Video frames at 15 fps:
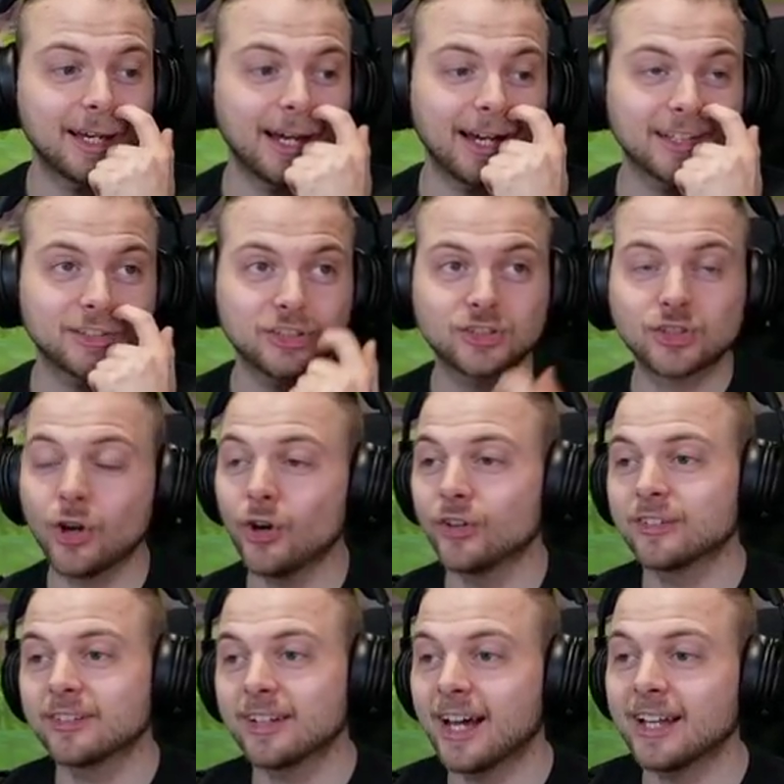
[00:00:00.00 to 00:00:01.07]
I just don't,
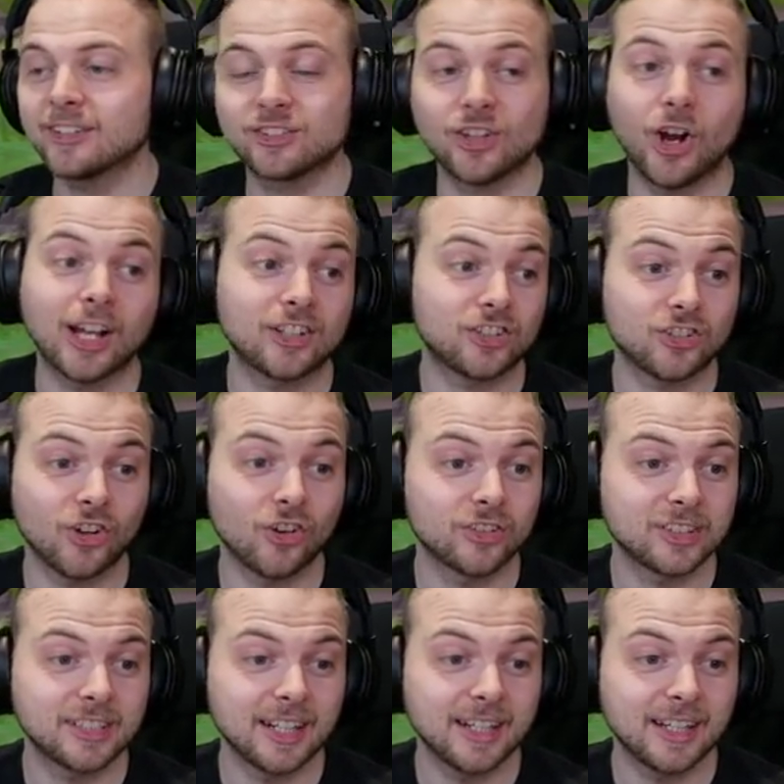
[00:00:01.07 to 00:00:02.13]
I don't, I just don't
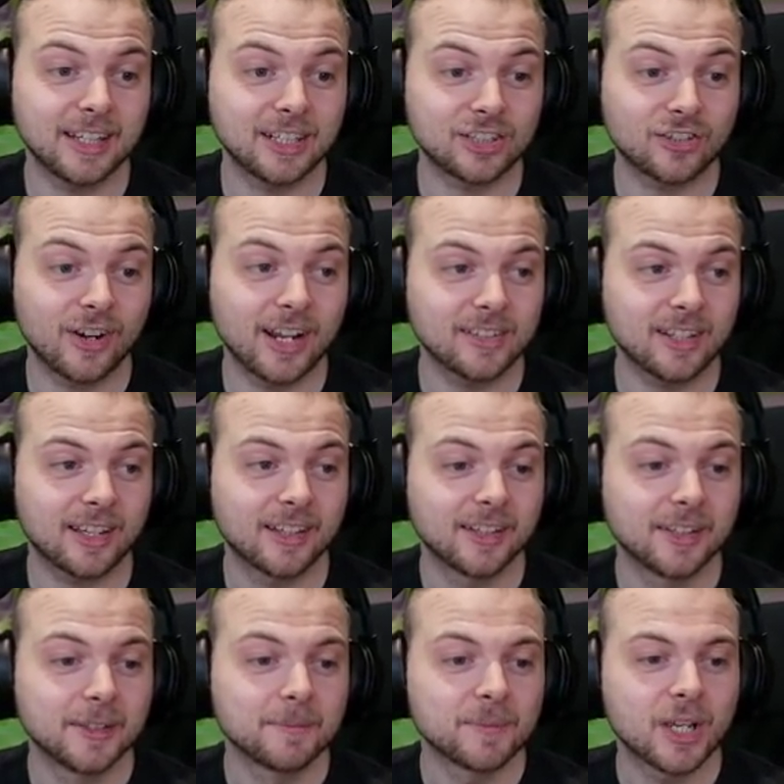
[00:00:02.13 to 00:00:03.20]
understand it. It's crazy.
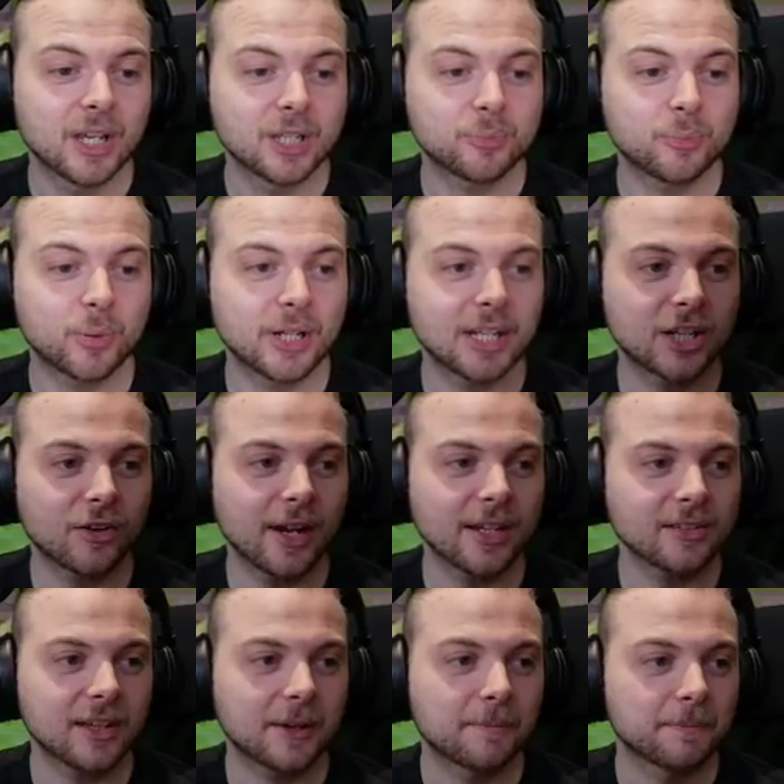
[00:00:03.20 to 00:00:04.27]
It's pretty
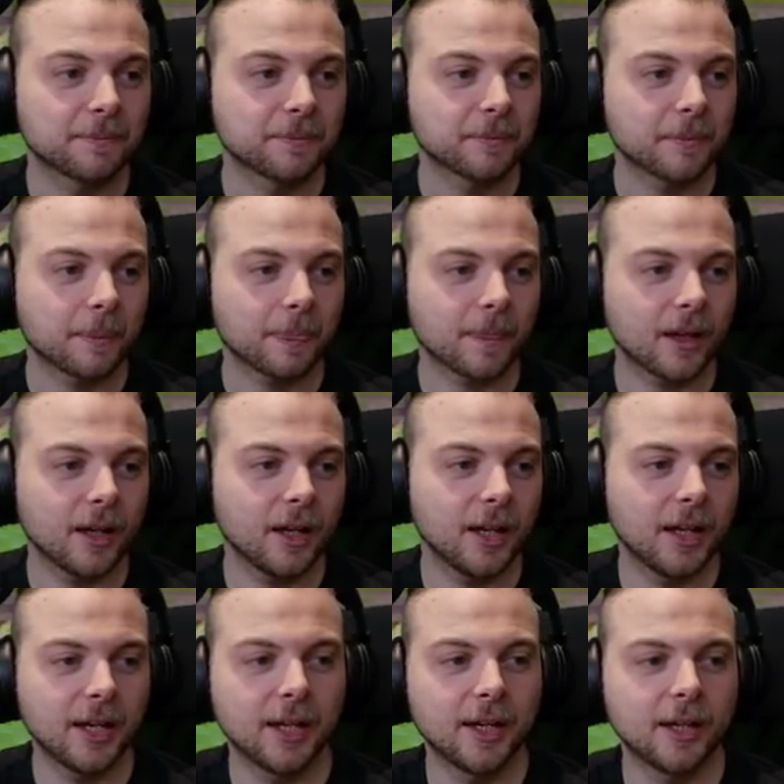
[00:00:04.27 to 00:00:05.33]
crazy.
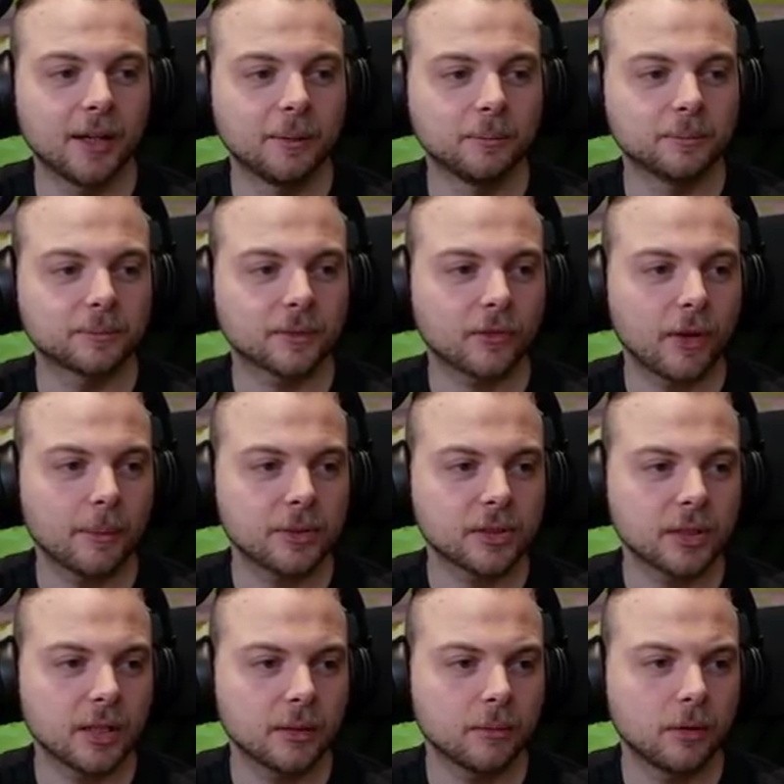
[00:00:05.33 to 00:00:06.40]
Um, have I missed
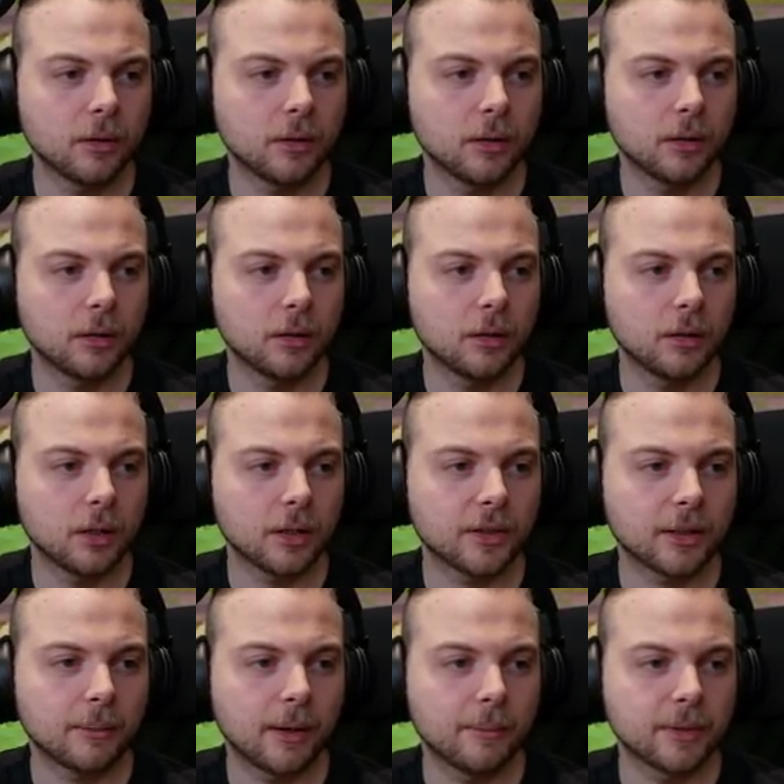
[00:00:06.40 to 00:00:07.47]
any more? I think
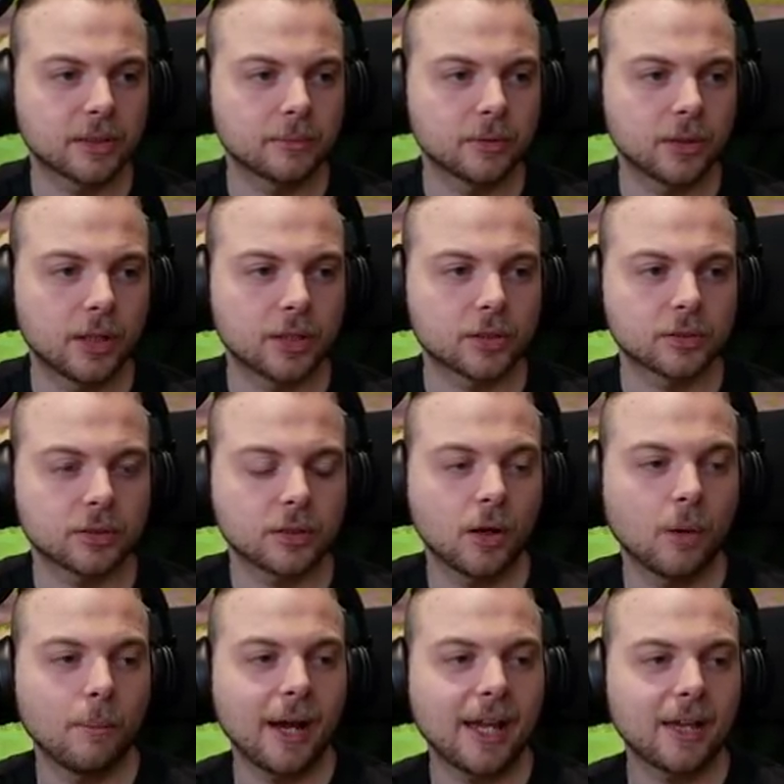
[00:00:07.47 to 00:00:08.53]
I might have missed some donations. Yo,
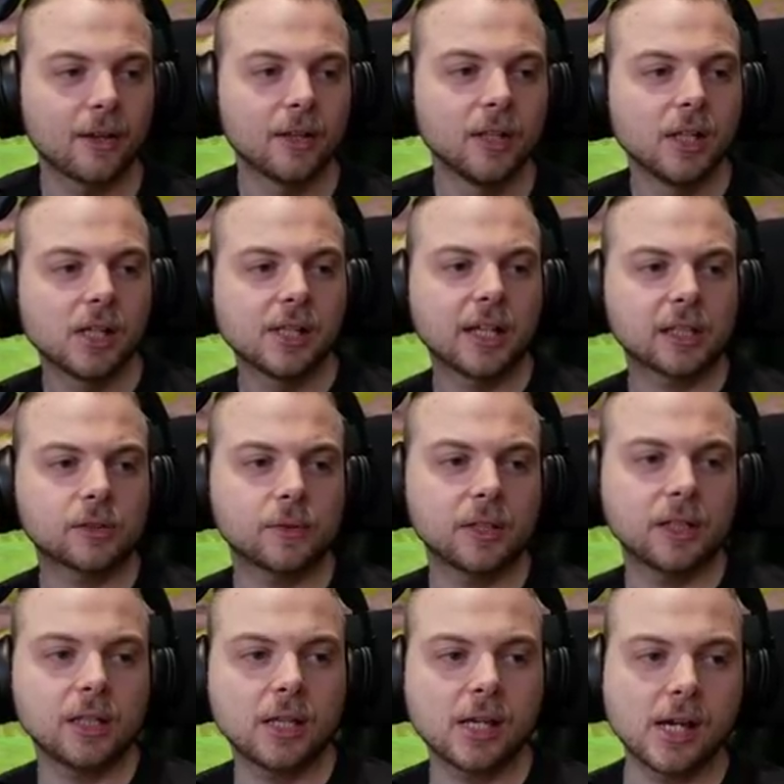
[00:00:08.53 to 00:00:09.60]
Maya, thanks for the
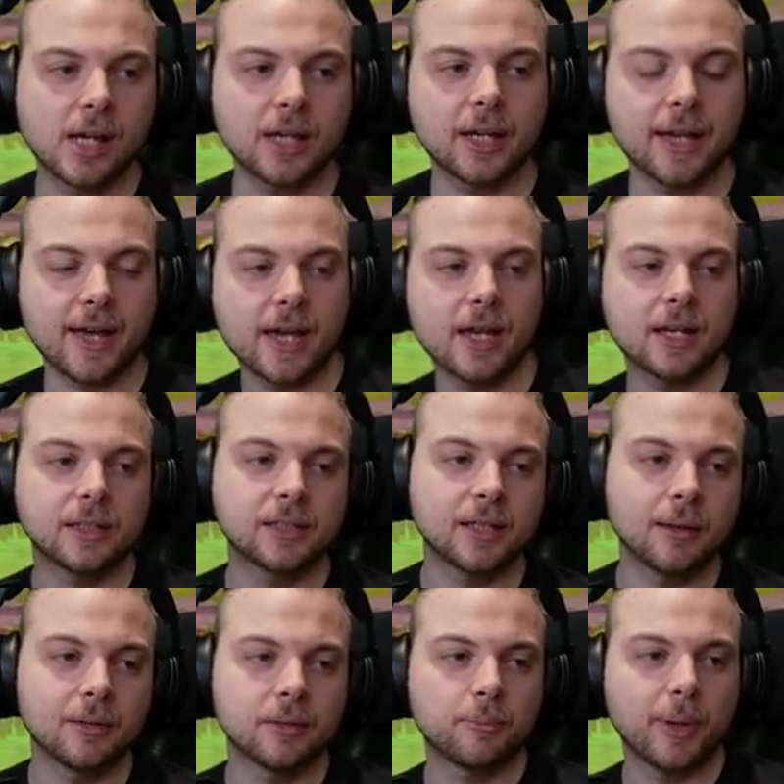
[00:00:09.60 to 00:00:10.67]
uh, uh,
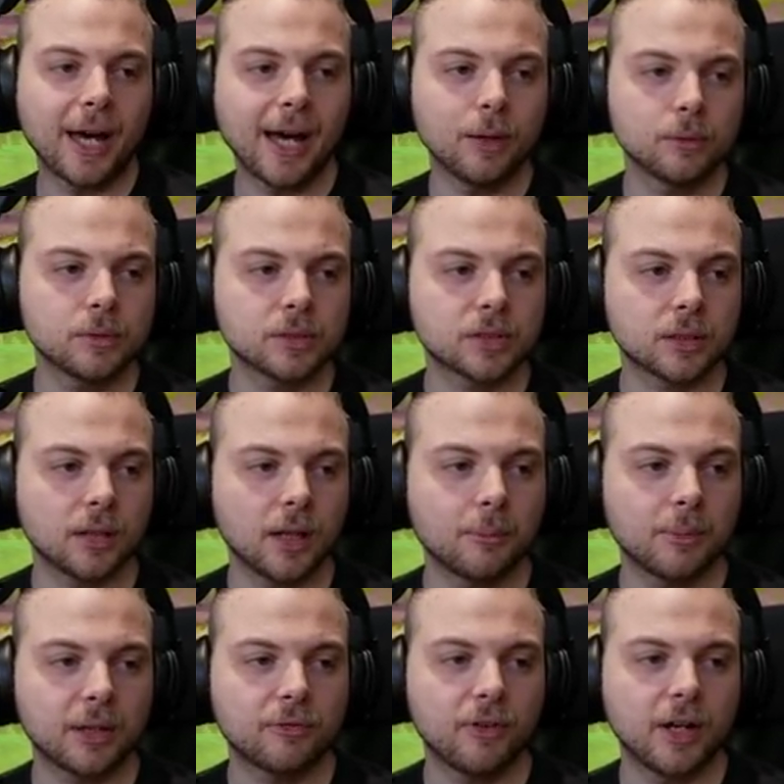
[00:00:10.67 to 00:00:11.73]
ten pounds. I'm a
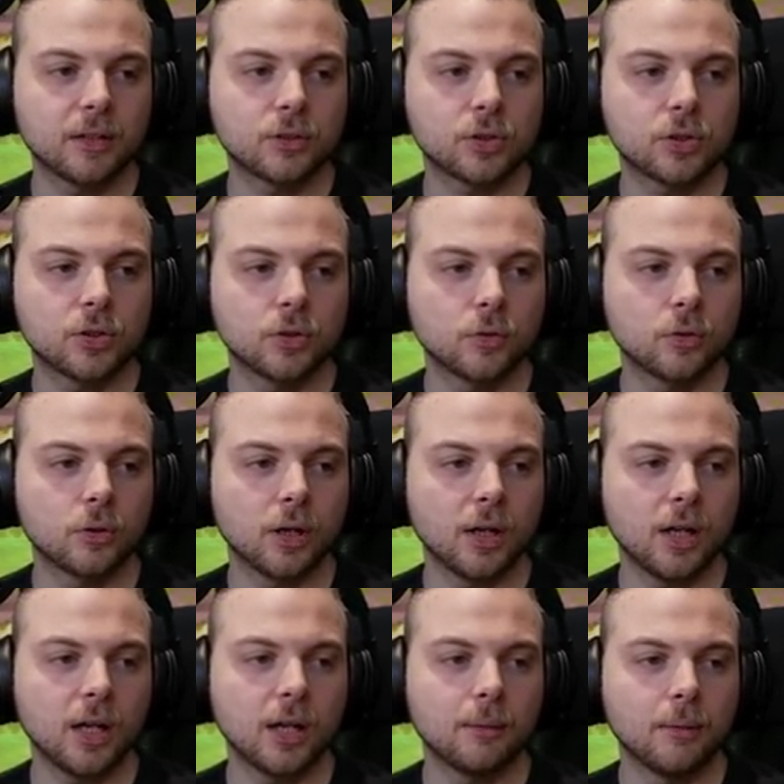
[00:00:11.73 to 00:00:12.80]
big fan. You should do
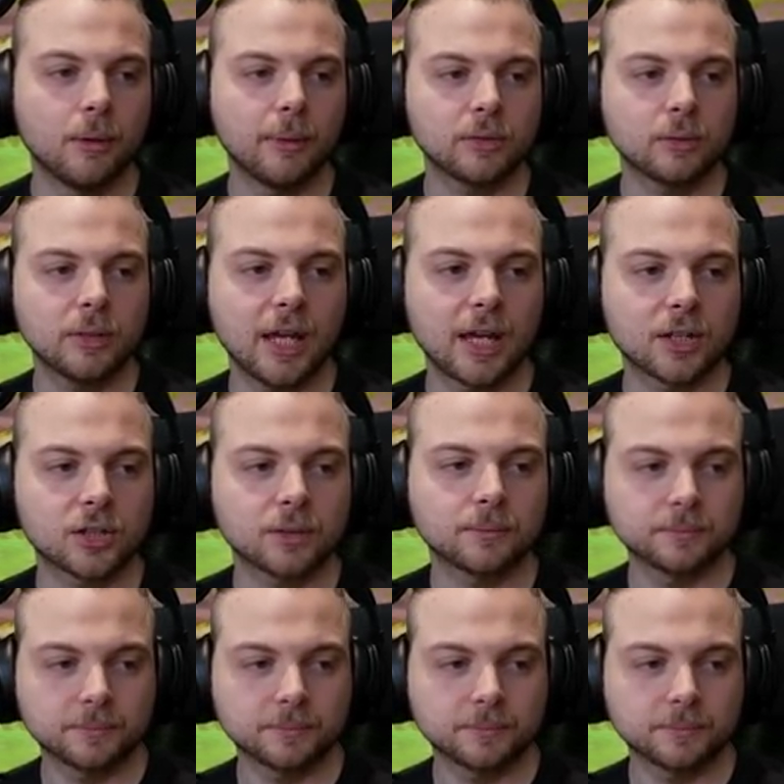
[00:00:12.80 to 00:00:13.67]
uh, more matches with Ash.